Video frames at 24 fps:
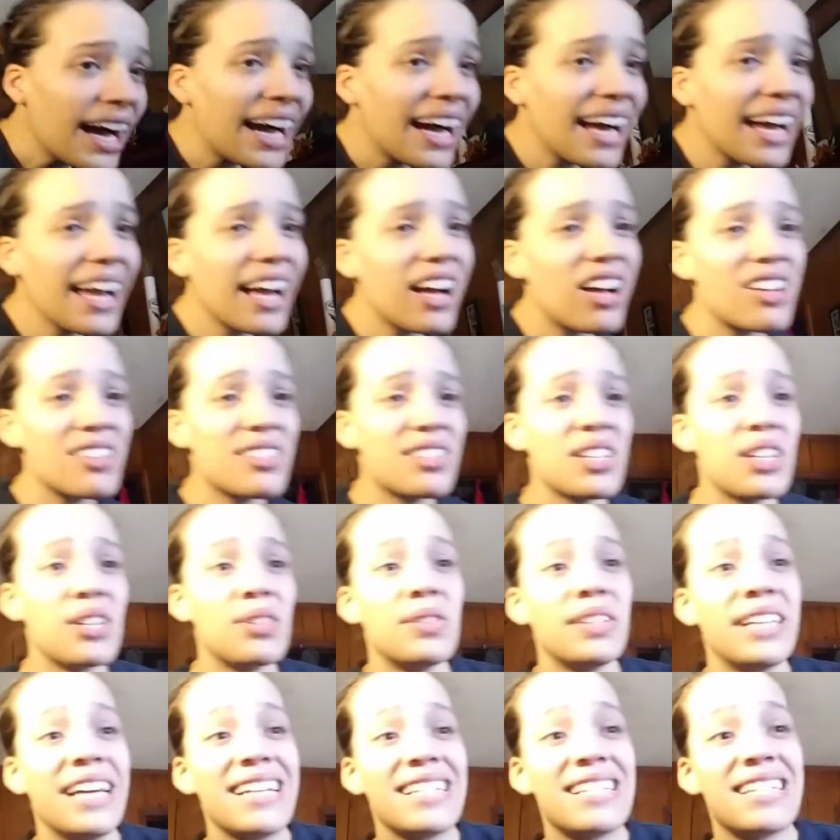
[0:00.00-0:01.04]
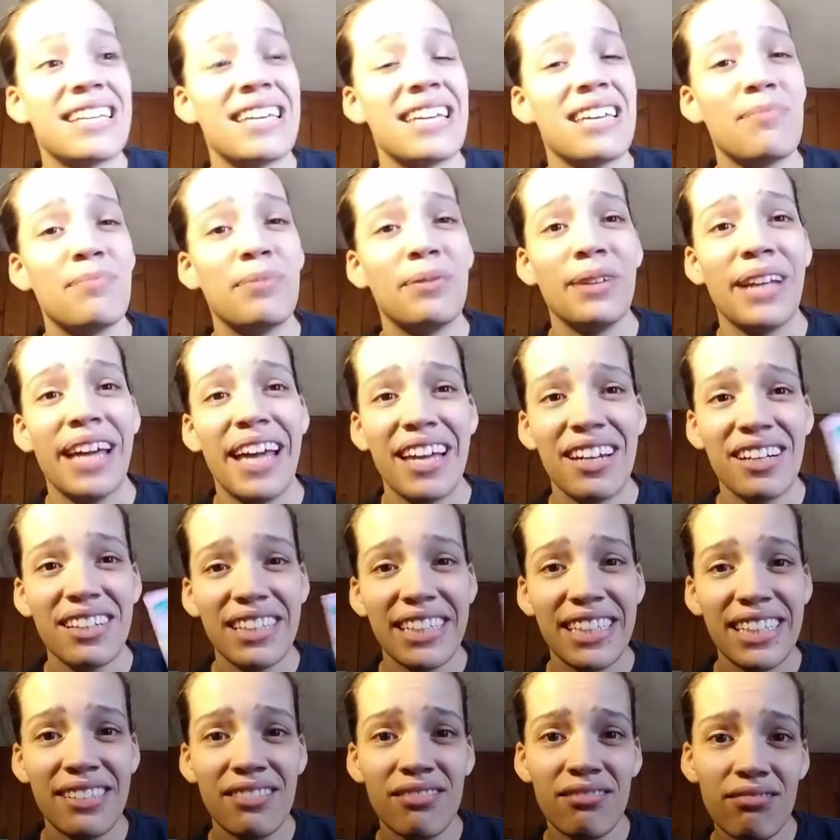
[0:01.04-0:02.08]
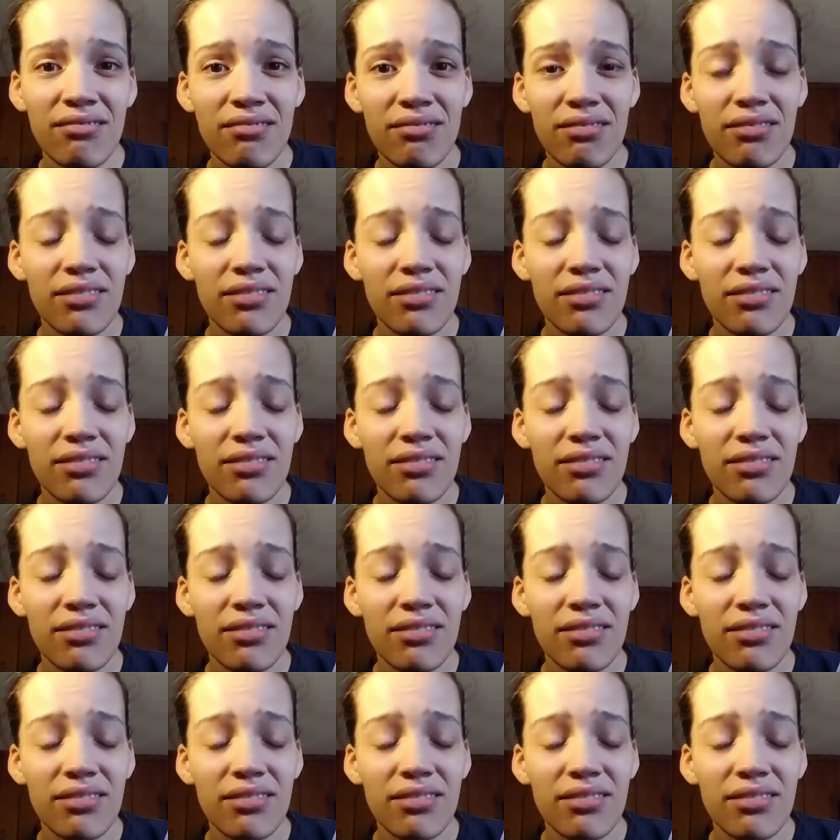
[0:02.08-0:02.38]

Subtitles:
I also like to keep lanolin.